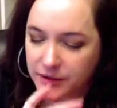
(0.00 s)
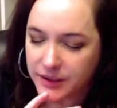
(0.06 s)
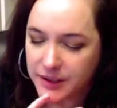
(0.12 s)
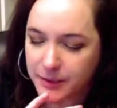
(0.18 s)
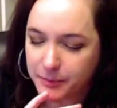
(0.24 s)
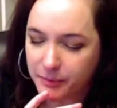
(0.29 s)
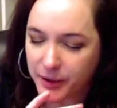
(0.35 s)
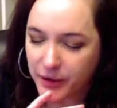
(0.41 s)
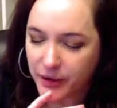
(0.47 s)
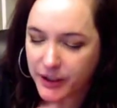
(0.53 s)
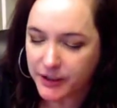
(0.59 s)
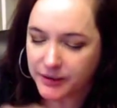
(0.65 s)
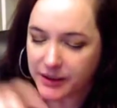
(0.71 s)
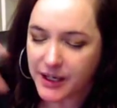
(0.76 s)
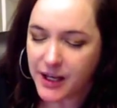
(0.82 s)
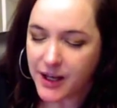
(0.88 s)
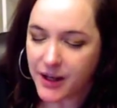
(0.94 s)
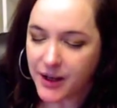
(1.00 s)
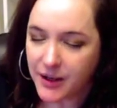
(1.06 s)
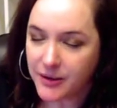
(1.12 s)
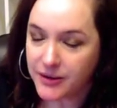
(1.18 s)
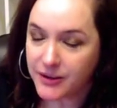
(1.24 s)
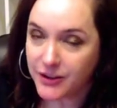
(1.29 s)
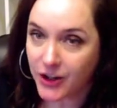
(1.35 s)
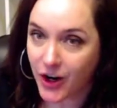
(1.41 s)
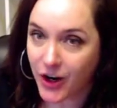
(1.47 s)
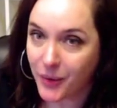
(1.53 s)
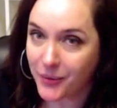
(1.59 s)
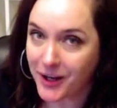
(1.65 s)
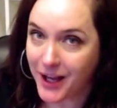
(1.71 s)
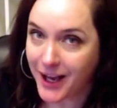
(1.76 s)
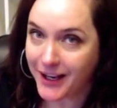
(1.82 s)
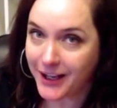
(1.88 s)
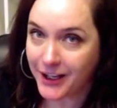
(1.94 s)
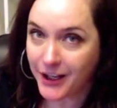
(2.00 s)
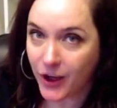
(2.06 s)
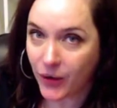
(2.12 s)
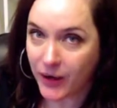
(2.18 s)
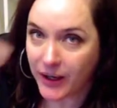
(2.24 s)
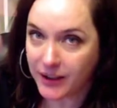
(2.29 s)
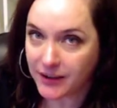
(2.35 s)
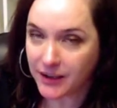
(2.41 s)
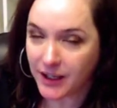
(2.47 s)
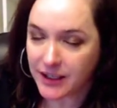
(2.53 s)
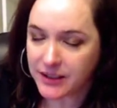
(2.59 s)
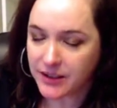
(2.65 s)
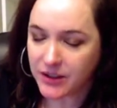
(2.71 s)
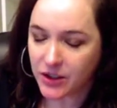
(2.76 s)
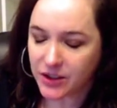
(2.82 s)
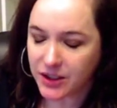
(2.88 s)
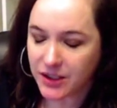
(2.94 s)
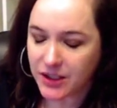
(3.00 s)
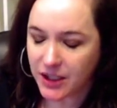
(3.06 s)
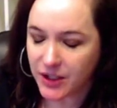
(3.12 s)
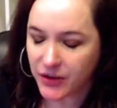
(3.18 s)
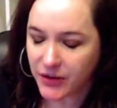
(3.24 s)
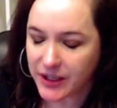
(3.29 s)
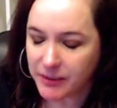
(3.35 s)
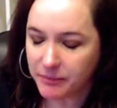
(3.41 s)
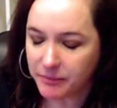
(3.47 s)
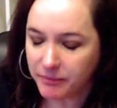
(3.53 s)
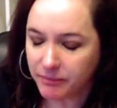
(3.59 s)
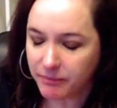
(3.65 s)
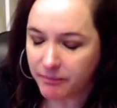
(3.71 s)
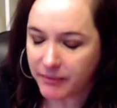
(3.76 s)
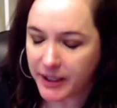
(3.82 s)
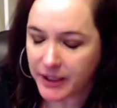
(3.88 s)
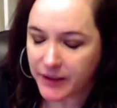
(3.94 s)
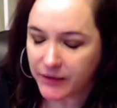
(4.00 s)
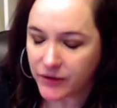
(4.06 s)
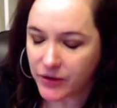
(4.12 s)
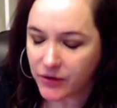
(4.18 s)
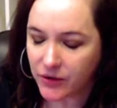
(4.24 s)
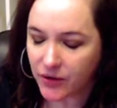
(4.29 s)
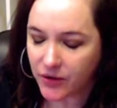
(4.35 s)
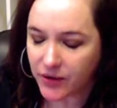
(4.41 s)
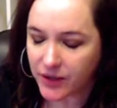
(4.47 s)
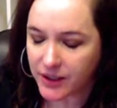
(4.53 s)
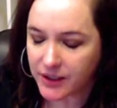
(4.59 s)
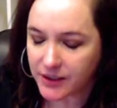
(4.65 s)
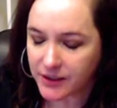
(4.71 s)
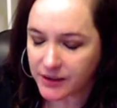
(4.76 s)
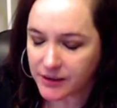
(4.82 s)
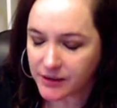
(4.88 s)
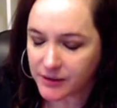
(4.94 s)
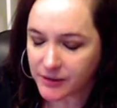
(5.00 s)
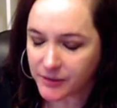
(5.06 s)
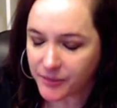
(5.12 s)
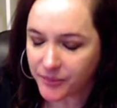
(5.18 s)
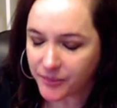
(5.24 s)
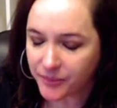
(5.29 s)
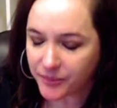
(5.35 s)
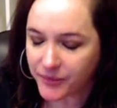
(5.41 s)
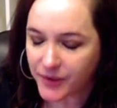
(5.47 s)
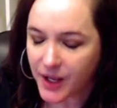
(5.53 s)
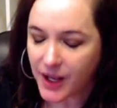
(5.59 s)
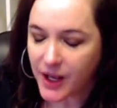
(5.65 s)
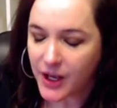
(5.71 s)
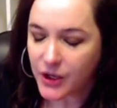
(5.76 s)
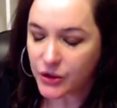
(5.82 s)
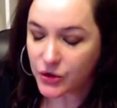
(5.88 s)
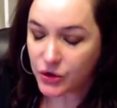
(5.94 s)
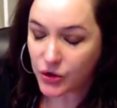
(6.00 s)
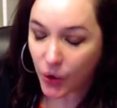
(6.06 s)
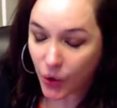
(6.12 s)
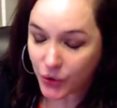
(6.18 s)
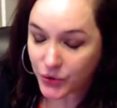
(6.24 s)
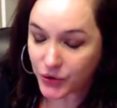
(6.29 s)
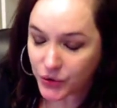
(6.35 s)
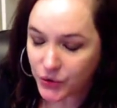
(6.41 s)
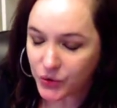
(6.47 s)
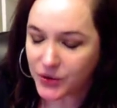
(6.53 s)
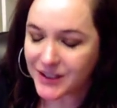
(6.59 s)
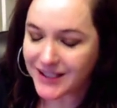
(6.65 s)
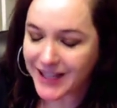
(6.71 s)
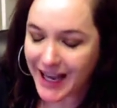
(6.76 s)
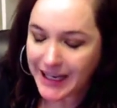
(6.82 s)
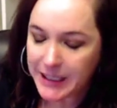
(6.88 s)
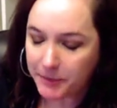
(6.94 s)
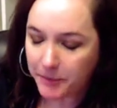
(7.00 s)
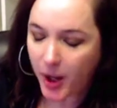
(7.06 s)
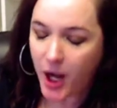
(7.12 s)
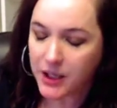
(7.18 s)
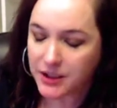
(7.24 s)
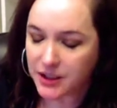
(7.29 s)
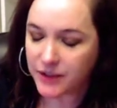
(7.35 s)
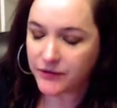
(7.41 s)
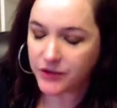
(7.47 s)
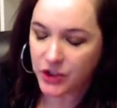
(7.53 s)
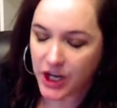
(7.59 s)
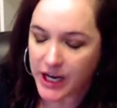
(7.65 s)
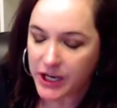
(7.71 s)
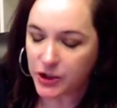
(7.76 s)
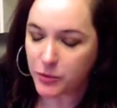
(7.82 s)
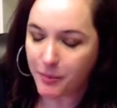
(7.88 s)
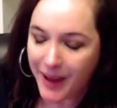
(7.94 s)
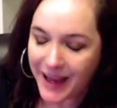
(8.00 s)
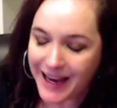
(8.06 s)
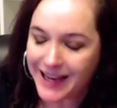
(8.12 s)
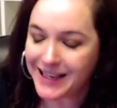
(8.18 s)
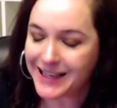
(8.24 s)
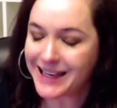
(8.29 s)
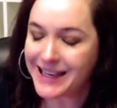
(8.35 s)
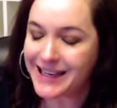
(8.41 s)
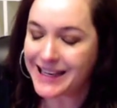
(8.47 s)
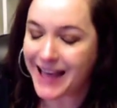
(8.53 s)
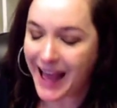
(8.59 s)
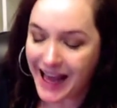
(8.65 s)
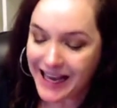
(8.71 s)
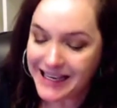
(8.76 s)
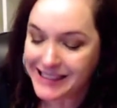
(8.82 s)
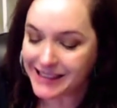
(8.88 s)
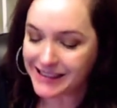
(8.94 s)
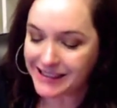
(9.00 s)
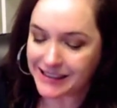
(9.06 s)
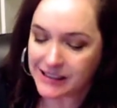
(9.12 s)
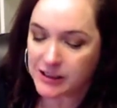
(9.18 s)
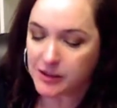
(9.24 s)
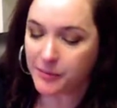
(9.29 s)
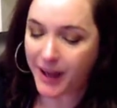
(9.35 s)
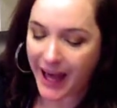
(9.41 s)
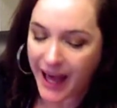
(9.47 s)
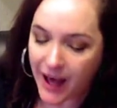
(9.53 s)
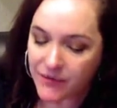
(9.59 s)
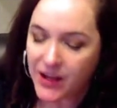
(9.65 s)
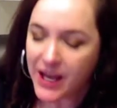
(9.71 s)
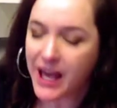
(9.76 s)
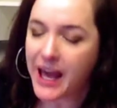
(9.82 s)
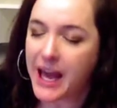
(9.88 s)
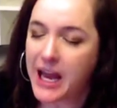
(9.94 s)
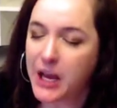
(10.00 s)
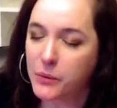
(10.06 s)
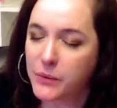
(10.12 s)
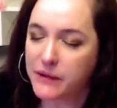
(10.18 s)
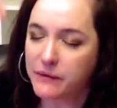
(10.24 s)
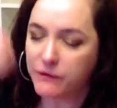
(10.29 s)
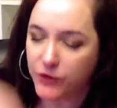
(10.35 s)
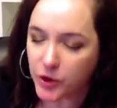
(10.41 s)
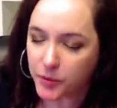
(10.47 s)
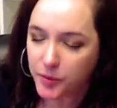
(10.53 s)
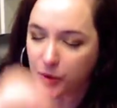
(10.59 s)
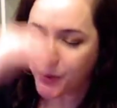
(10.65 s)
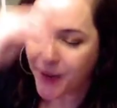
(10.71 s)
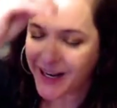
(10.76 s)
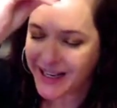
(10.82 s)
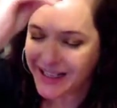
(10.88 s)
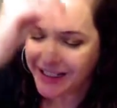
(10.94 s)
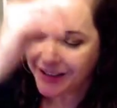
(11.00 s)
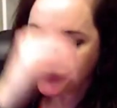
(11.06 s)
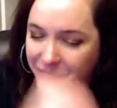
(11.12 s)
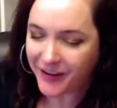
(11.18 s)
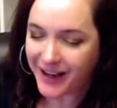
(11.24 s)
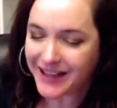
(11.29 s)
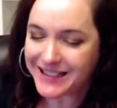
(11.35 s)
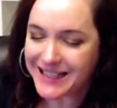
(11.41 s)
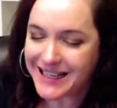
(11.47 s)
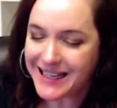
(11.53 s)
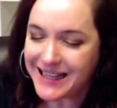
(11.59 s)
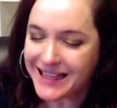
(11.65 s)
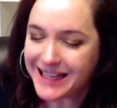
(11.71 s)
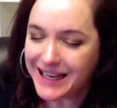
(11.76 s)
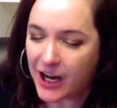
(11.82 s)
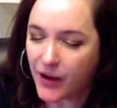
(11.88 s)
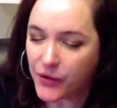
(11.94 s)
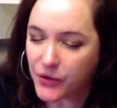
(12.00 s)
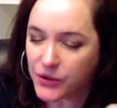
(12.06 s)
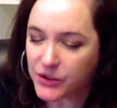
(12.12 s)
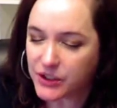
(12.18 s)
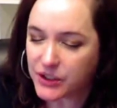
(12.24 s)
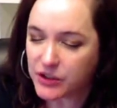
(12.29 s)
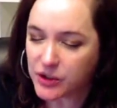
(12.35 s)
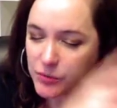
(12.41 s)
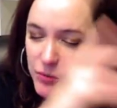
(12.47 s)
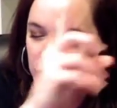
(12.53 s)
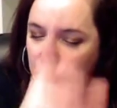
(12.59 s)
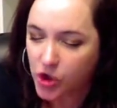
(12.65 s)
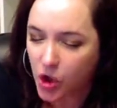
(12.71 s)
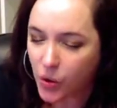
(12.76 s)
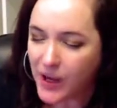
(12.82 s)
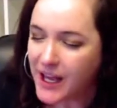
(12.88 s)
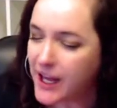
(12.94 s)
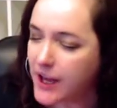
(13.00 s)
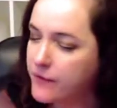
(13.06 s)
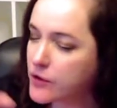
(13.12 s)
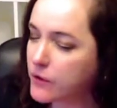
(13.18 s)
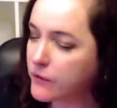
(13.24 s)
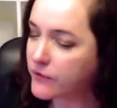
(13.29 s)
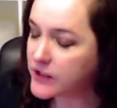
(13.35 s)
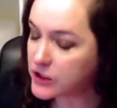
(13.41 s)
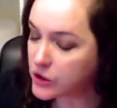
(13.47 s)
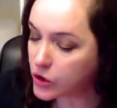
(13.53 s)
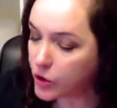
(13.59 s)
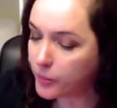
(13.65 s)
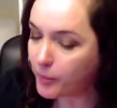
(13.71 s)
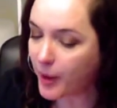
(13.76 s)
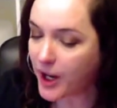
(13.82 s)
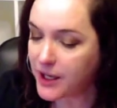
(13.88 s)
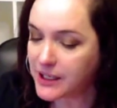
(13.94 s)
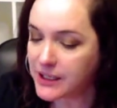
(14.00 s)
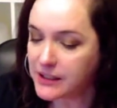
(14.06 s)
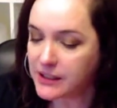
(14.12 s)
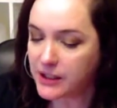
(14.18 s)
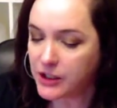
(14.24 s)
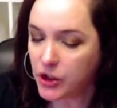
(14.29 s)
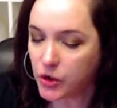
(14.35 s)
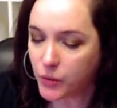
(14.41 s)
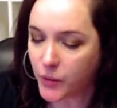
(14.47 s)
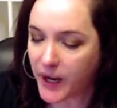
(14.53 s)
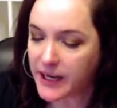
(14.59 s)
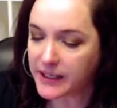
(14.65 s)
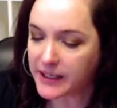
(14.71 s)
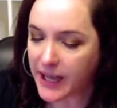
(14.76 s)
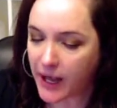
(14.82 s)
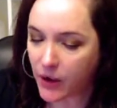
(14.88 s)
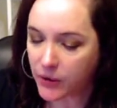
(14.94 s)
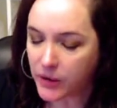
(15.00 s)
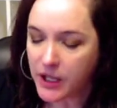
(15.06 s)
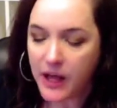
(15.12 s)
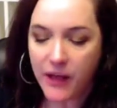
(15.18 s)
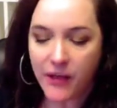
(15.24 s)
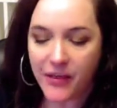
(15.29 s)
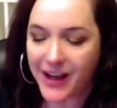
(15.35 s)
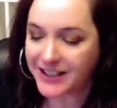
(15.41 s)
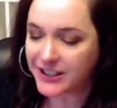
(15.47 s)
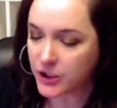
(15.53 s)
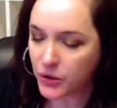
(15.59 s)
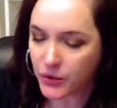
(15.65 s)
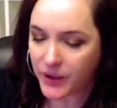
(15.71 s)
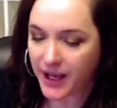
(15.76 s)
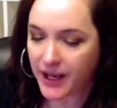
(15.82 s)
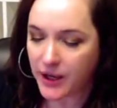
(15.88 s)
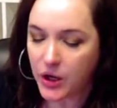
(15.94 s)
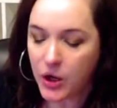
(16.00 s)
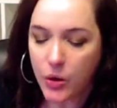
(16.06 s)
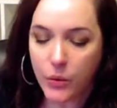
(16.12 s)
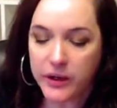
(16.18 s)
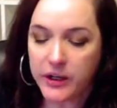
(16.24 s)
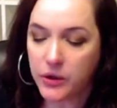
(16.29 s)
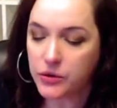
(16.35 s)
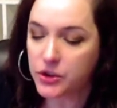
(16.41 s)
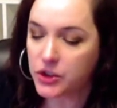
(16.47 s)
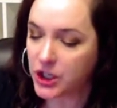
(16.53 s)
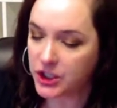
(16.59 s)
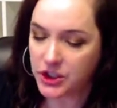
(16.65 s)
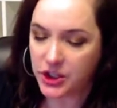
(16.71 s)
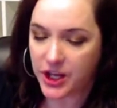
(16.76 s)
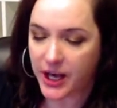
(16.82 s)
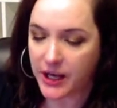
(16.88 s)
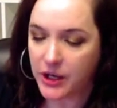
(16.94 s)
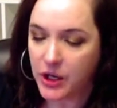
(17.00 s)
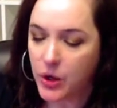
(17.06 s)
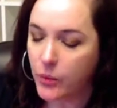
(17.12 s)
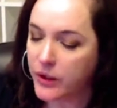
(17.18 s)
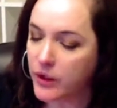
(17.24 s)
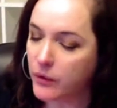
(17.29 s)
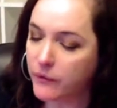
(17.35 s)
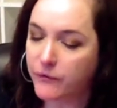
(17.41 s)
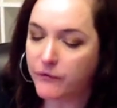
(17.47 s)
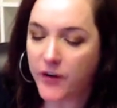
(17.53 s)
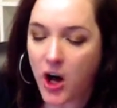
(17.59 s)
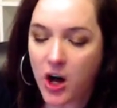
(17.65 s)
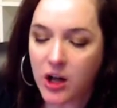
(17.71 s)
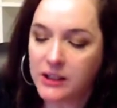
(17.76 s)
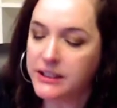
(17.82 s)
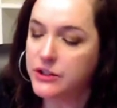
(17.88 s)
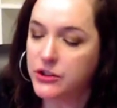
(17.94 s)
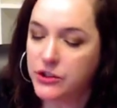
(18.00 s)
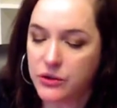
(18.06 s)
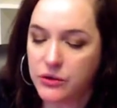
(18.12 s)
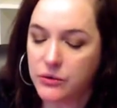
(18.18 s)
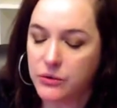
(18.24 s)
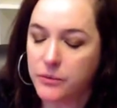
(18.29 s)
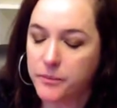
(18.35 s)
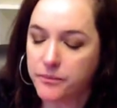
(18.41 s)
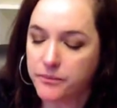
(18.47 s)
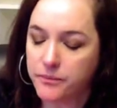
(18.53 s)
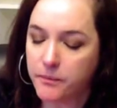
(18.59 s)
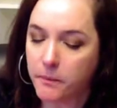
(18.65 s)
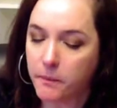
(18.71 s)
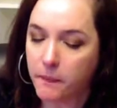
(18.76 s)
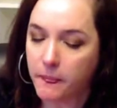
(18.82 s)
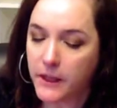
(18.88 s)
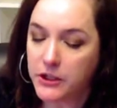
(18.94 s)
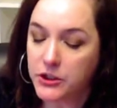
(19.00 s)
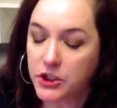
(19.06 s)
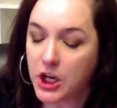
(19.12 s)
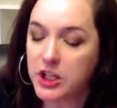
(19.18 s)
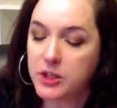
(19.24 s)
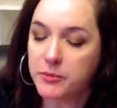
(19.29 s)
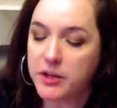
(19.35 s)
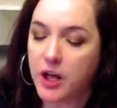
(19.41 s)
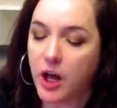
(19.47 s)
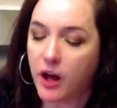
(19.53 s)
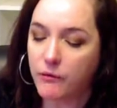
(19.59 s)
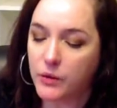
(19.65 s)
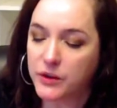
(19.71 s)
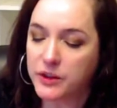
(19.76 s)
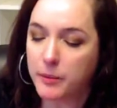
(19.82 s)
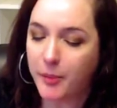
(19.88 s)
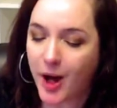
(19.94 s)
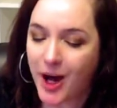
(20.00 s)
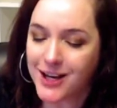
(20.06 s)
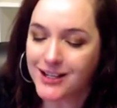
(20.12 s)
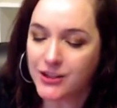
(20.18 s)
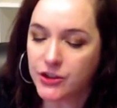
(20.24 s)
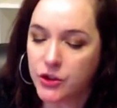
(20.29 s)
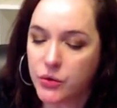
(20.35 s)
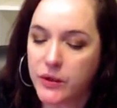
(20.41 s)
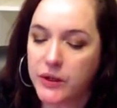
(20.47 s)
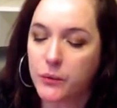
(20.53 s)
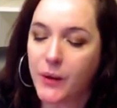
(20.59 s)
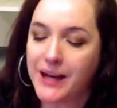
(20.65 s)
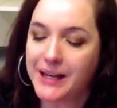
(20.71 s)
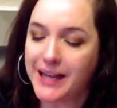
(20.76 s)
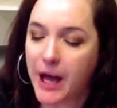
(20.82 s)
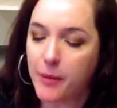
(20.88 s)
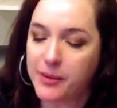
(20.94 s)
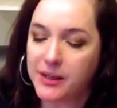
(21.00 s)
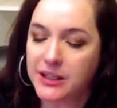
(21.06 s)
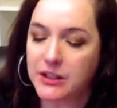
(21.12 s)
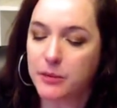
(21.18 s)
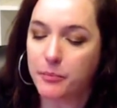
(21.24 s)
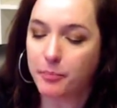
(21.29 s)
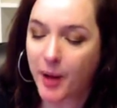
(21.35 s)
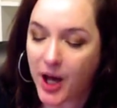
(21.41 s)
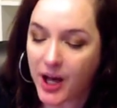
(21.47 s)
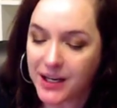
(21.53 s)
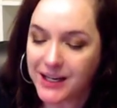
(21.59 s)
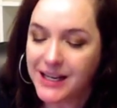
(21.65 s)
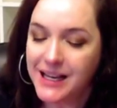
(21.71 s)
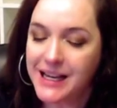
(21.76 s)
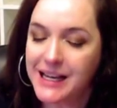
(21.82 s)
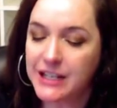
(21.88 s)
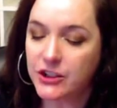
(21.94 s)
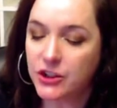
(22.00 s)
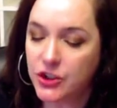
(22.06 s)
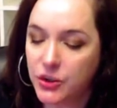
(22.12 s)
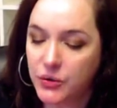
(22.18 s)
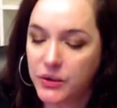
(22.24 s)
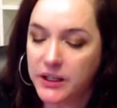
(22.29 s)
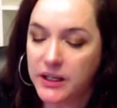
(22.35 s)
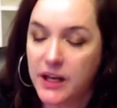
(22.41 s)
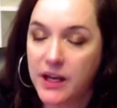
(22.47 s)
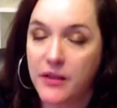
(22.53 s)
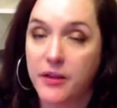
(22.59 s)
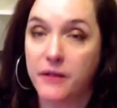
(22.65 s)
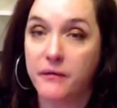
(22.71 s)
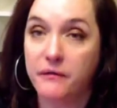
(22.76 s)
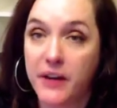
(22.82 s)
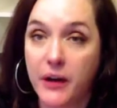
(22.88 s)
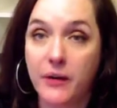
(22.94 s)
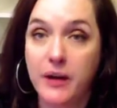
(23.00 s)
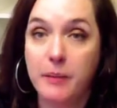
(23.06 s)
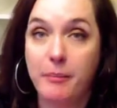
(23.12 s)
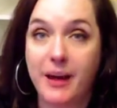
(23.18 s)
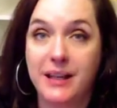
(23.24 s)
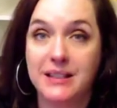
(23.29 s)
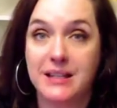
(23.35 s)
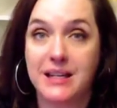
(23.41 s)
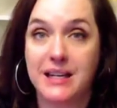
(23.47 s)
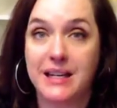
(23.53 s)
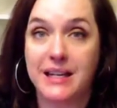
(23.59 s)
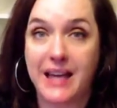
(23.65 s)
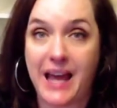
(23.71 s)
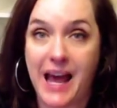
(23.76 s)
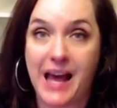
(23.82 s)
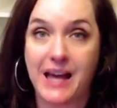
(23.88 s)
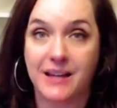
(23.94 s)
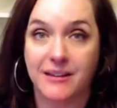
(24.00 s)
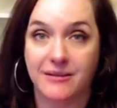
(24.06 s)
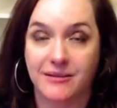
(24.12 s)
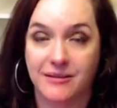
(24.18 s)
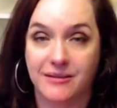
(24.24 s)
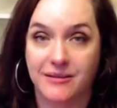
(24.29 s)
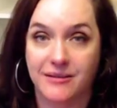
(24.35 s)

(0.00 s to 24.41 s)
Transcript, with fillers: spirit. Sorry, when I get going, I start stuttering. Many of you know this so too does any positive change made in any system have a reverberating effect in the other system. So if your physical body is ill right now, that's okay. We don't judge that. We don't fall into judgment of what the body is doing right now because the body is doing the very best that it can.